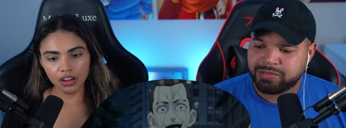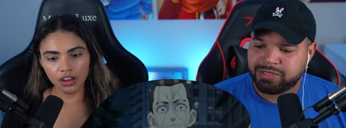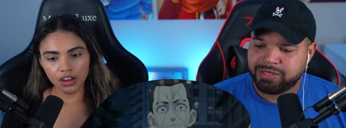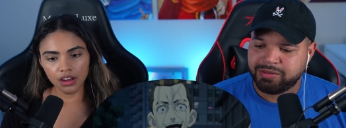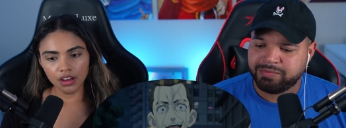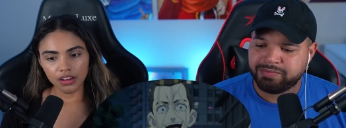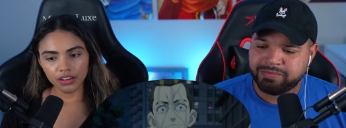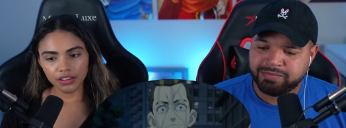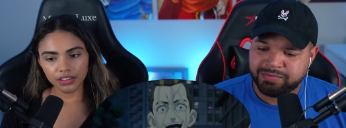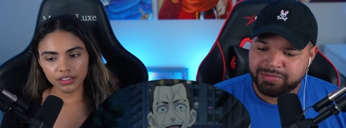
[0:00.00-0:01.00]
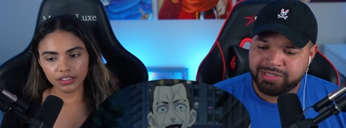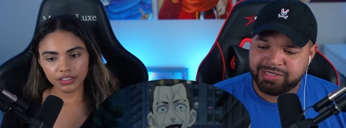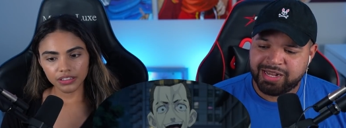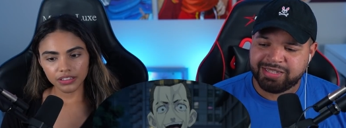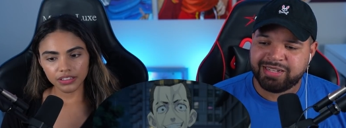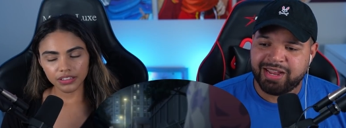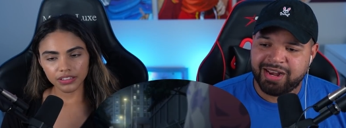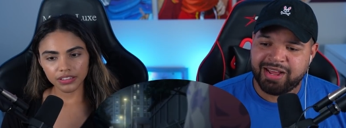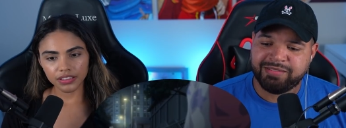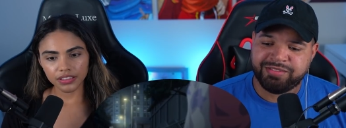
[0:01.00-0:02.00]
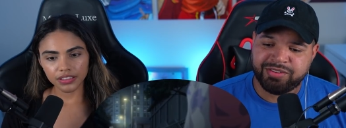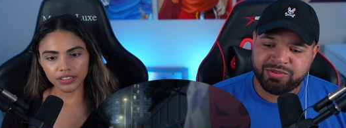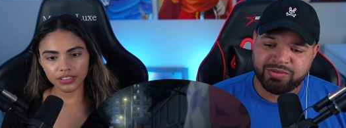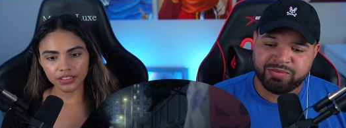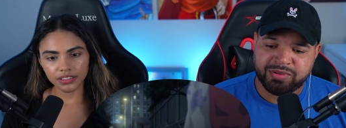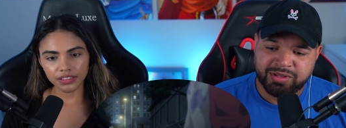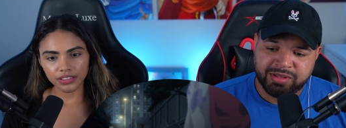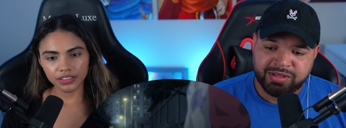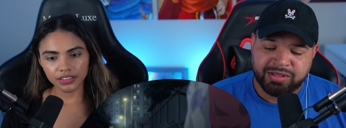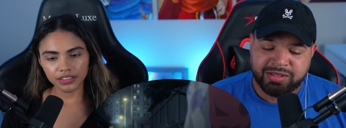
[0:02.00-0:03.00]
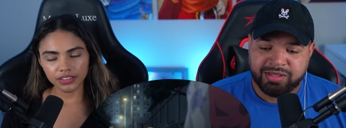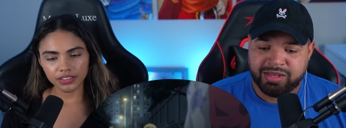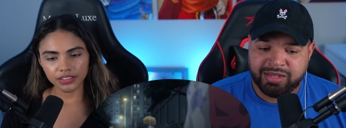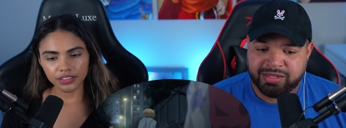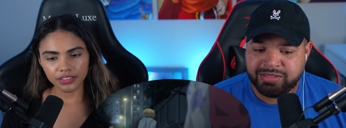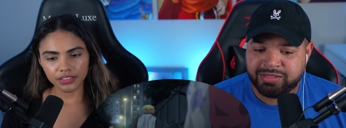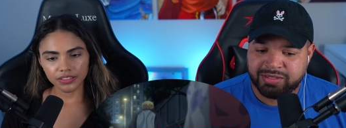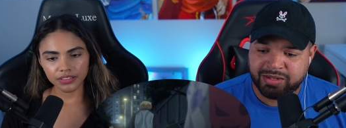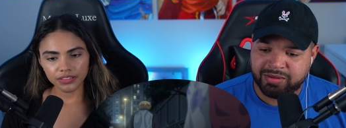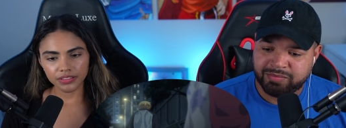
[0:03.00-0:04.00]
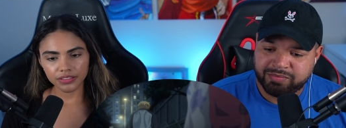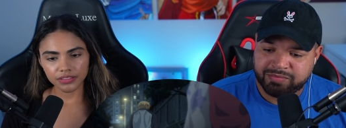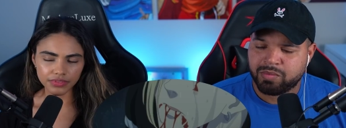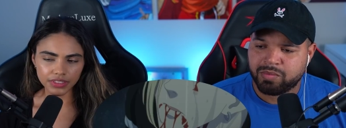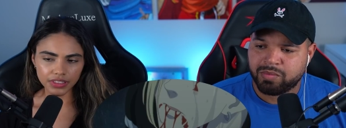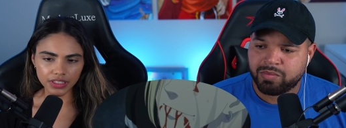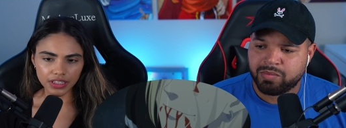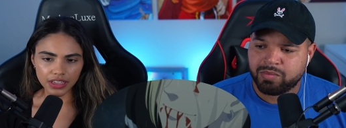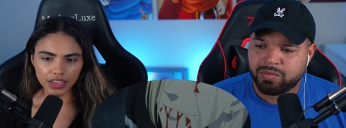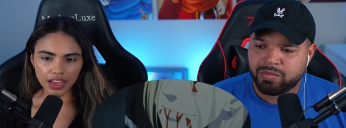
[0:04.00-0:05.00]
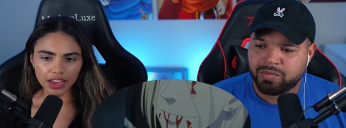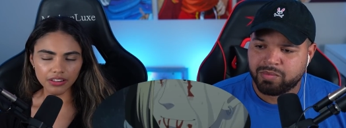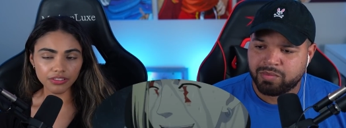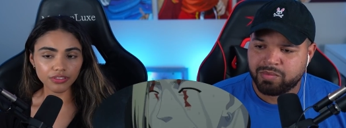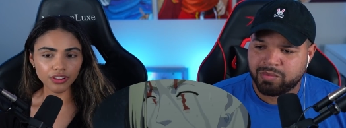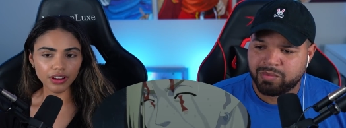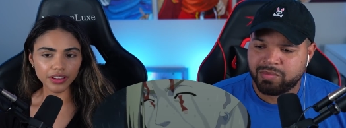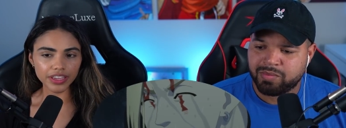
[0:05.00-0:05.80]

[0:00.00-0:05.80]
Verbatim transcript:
Speaker 1: See? These guys got knives too. Yikes.
Speaker 2: I don't know how